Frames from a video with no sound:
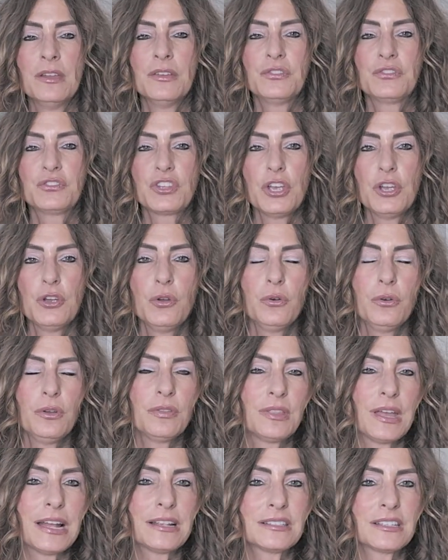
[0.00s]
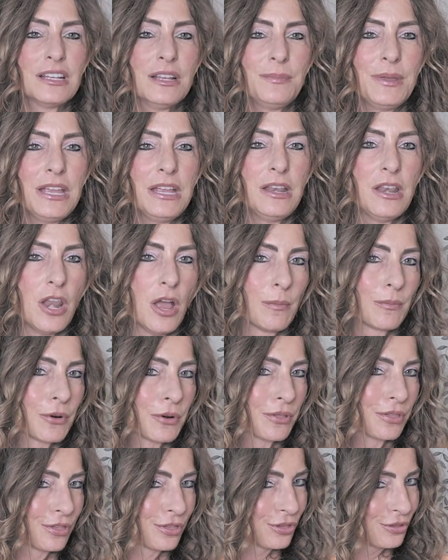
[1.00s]
So that's gonna be number
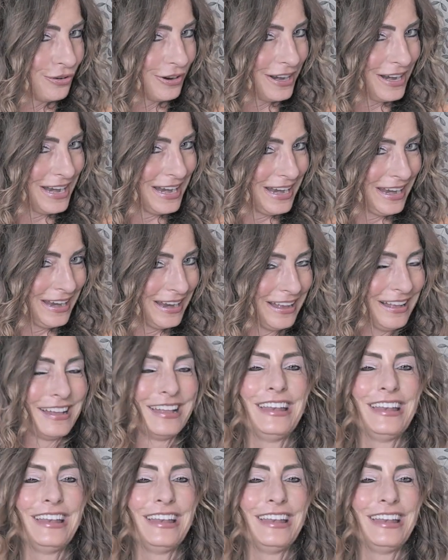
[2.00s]
3.